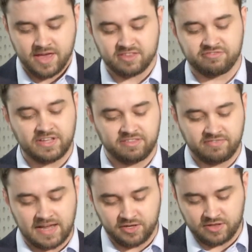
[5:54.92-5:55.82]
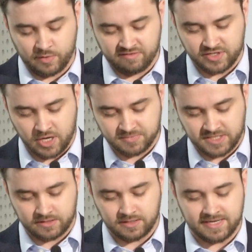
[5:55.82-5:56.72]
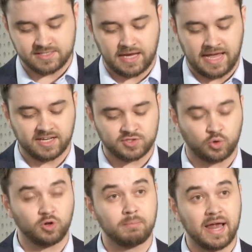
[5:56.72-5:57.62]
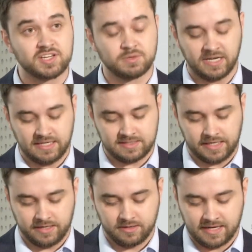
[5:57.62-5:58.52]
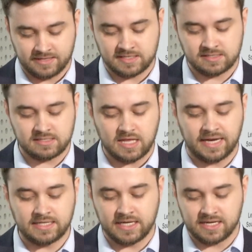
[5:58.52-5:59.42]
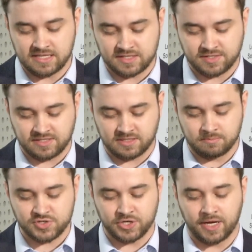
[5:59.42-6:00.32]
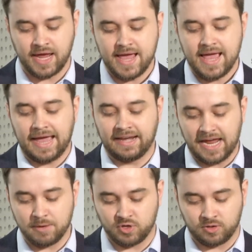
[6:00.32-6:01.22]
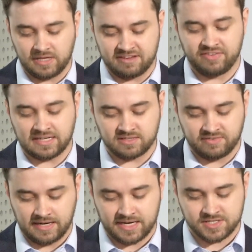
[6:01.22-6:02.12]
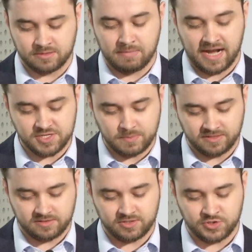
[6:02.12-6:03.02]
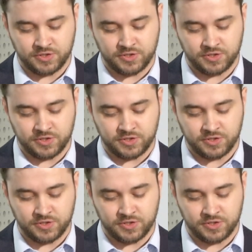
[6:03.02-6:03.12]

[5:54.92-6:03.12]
The 5th value that we've adopted is electoral manageability. This is the idea that the system should enable effective election management to